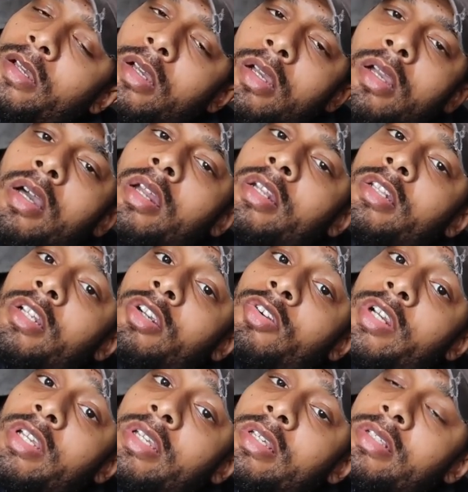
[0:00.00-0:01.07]
one hundred
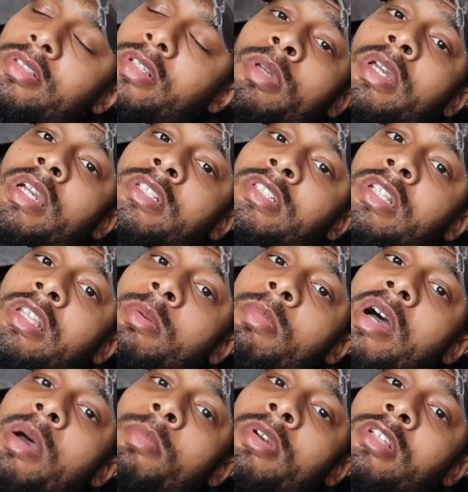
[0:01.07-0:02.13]
degrees. Because the
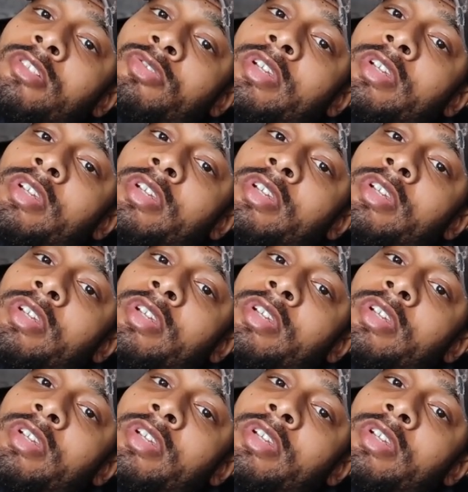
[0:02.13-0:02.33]
thermometer is